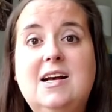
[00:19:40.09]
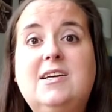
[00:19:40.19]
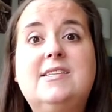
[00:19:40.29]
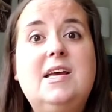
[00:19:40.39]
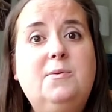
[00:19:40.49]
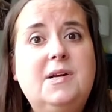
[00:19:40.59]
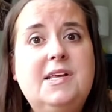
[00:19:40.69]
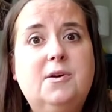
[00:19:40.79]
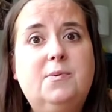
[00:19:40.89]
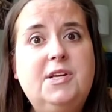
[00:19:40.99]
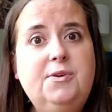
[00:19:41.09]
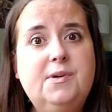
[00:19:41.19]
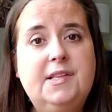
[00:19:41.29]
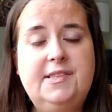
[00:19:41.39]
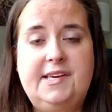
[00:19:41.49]
because I want to hear what you
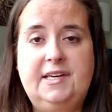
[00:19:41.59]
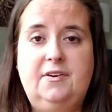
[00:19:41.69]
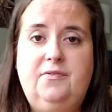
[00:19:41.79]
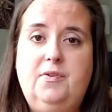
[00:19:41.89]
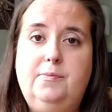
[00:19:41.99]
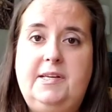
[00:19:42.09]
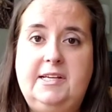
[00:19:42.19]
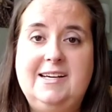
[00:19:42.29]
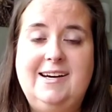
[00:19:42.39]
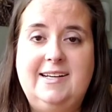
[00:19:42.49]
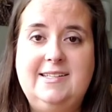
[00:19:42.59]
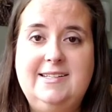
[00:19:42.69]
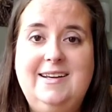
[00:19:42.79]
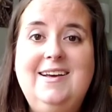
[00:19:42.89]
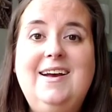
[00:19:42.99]
can think of for being kind.